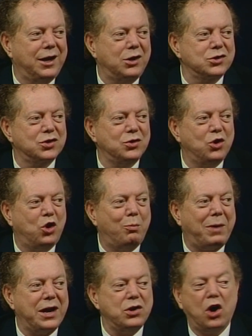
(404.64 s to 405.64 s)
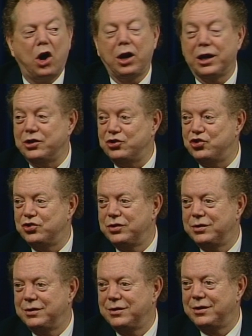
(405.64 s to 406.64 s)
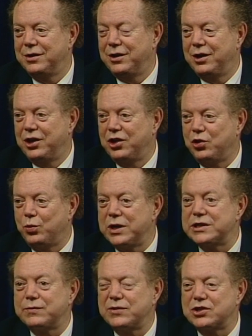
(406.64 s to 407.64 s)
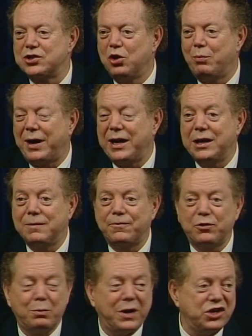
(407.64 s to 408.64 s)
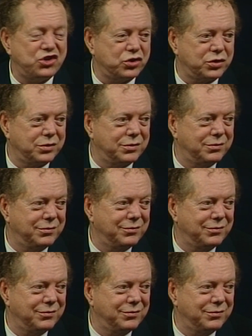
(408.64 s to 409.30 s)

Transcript: They also know by knowledge. The rest of us know by information.